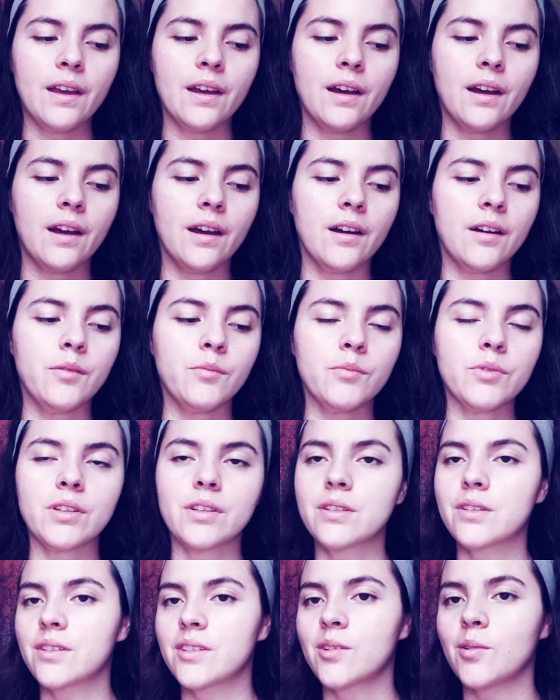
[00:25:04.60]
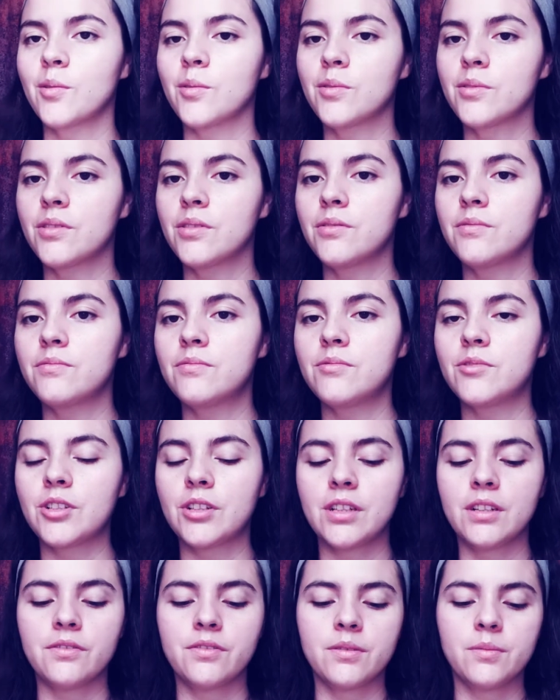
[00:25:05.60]
But this is a whole new
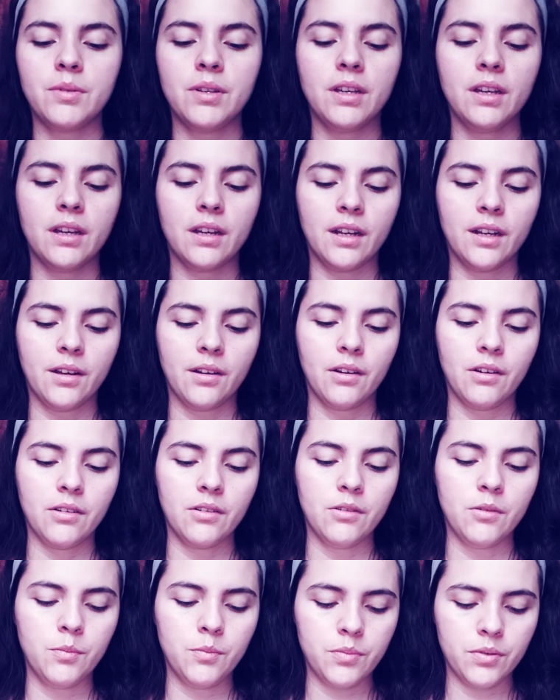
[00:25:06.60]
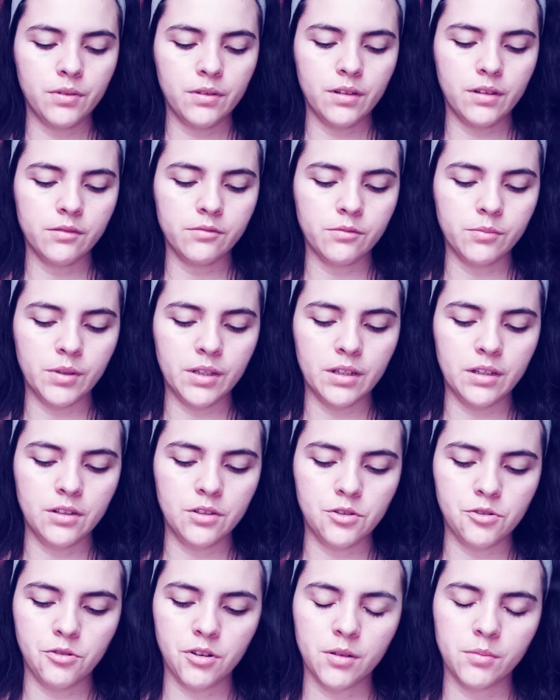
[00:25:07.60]
journey for me, and I hope it will be an
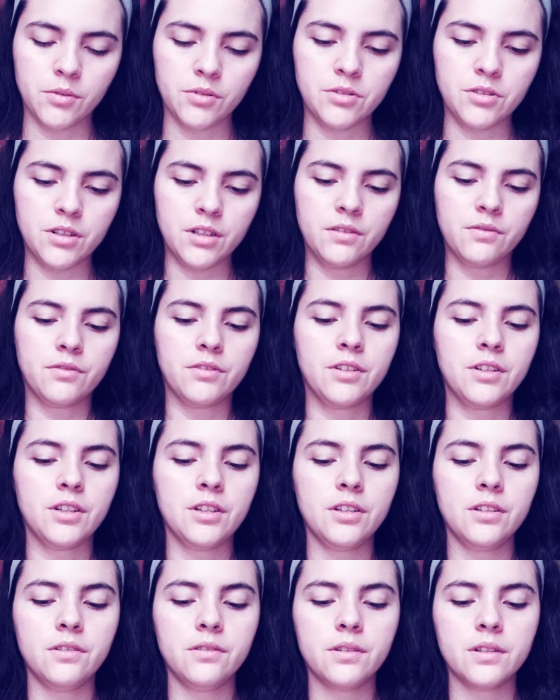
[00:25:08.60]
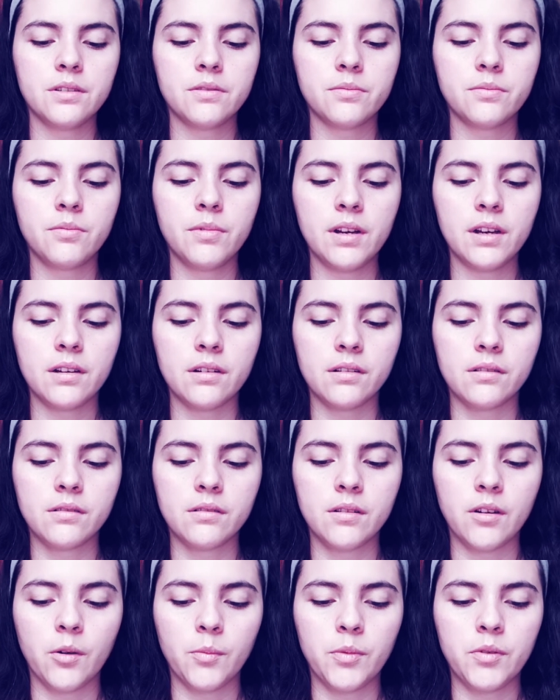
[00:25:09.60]
enjoyable journey for you as well.
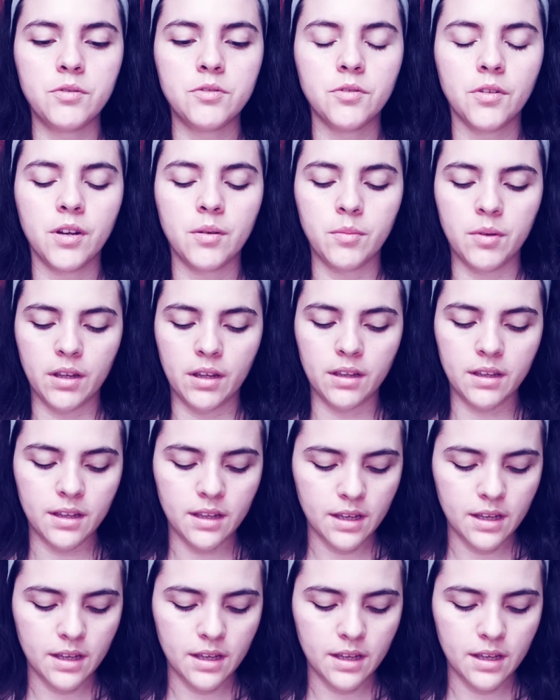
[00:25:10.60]
I hope you join me.